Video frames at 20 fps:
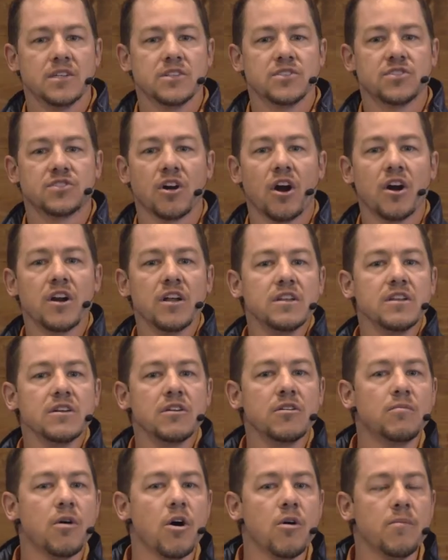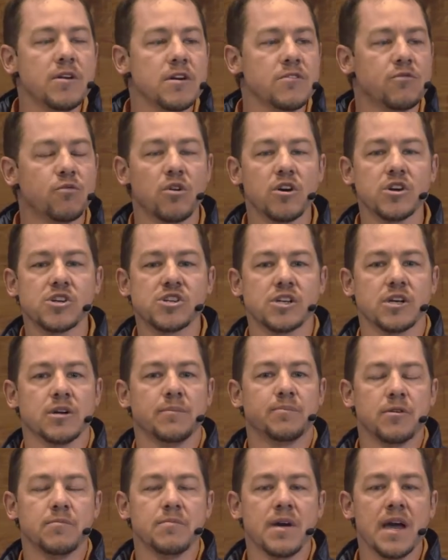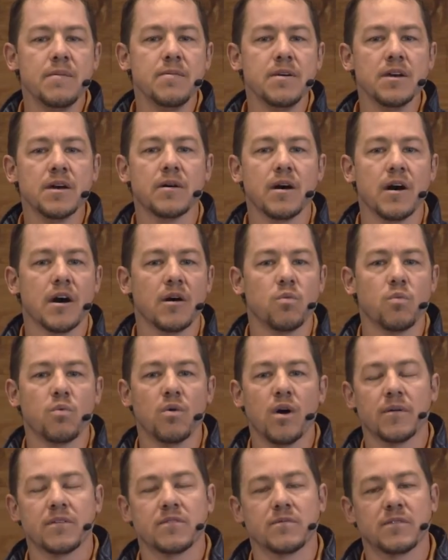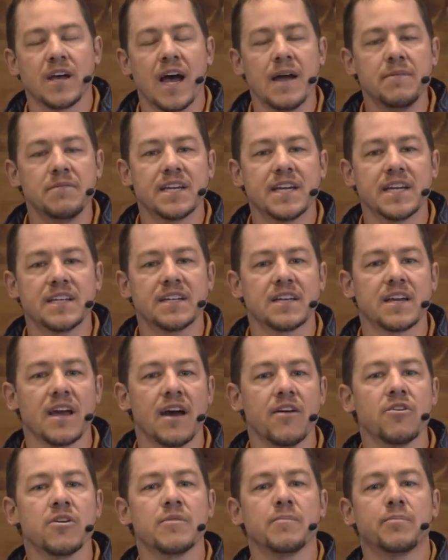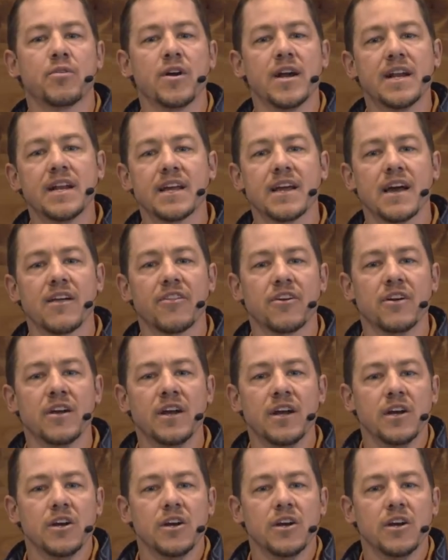Start a little moment of worship or maybe a, a, a, time to get together and pray together.